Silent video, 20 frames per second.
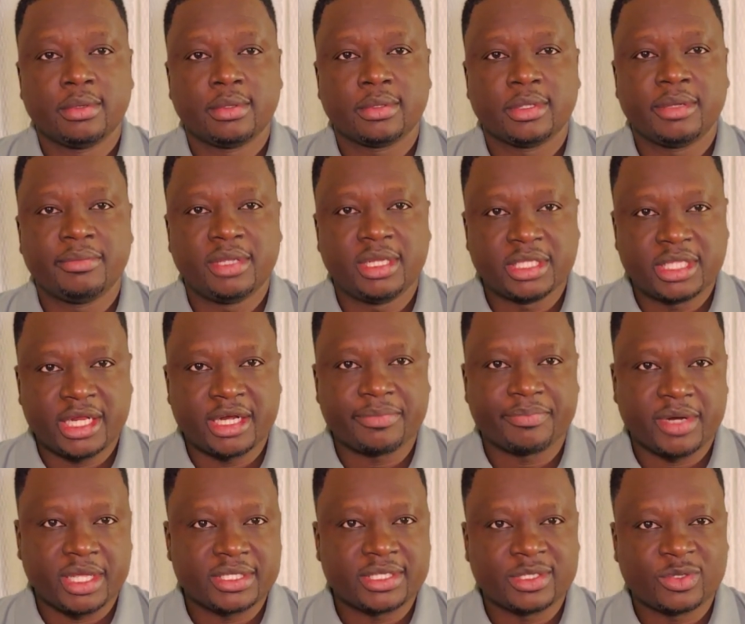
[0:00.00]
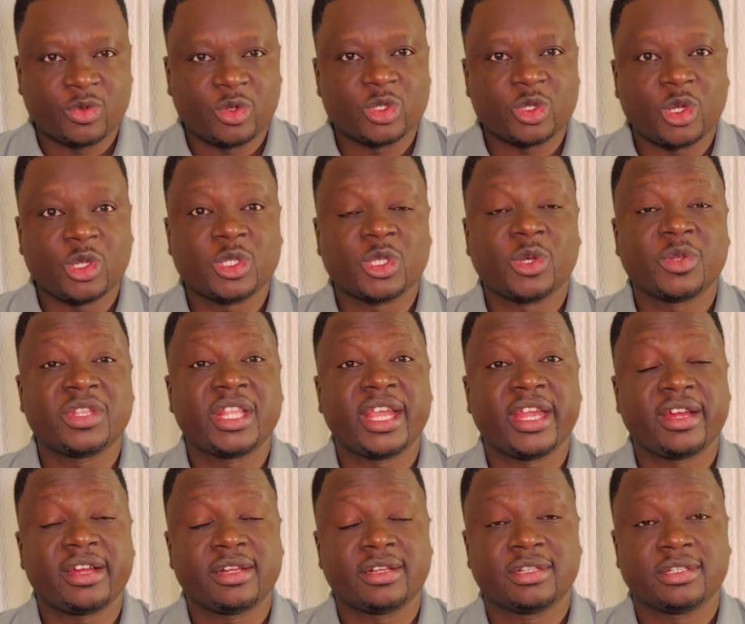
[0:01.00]
the military presence was also
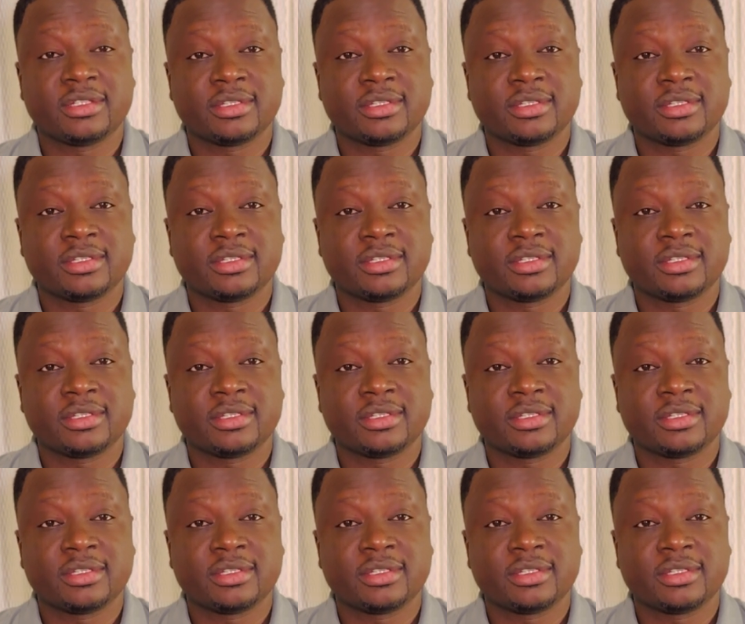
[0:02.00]
there